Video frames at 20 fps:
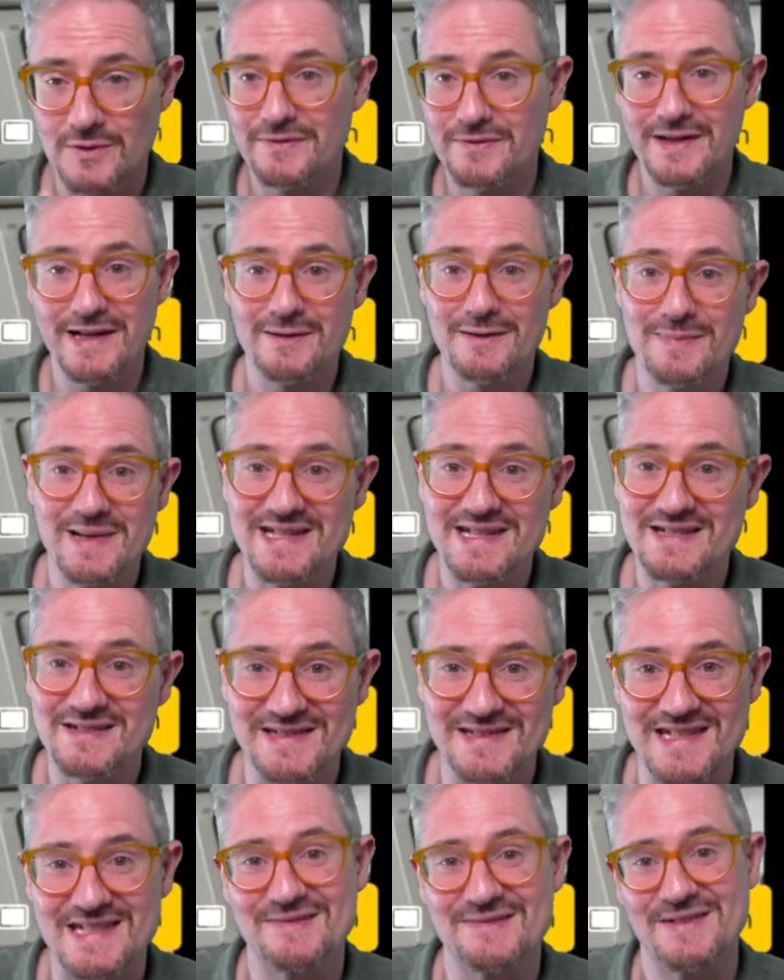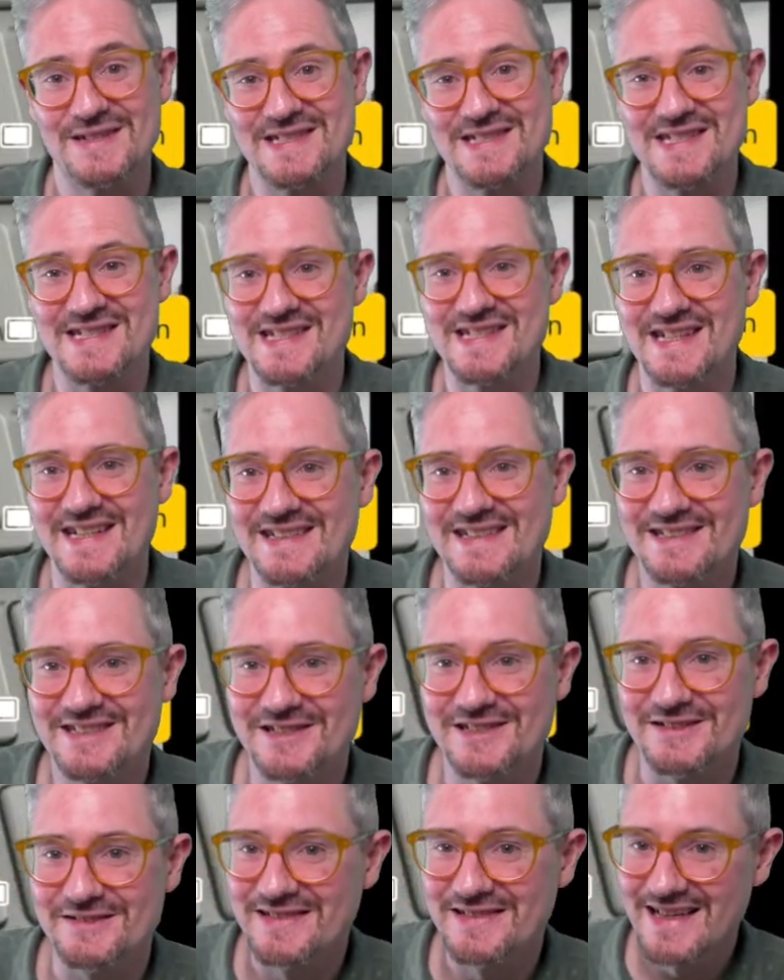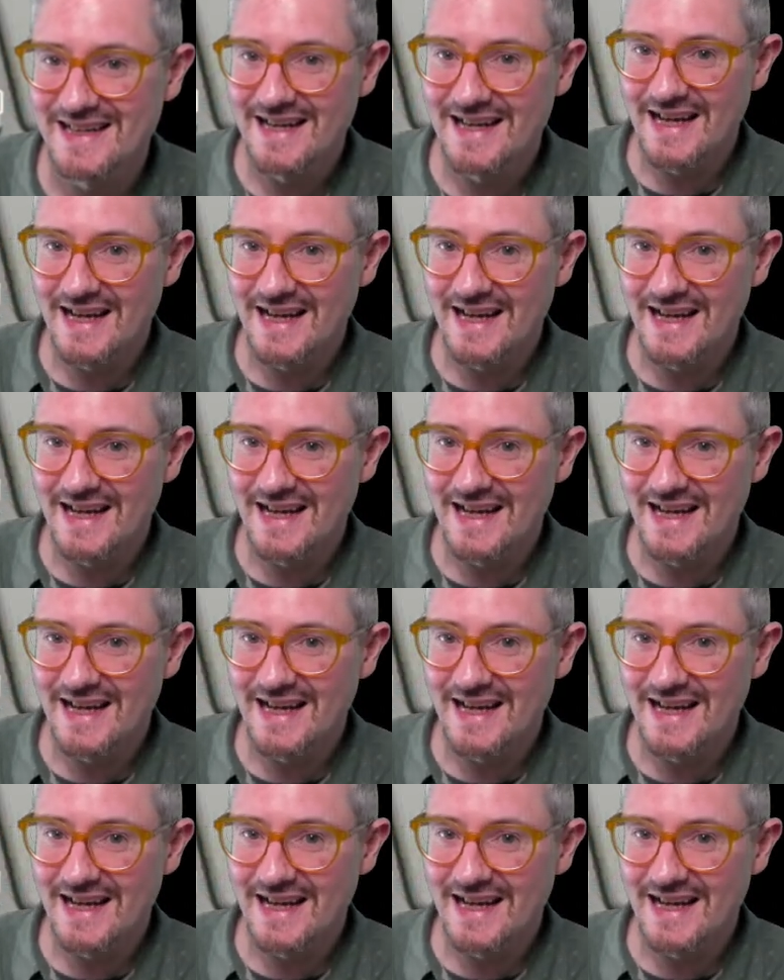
Video Pencil does versus Shoot.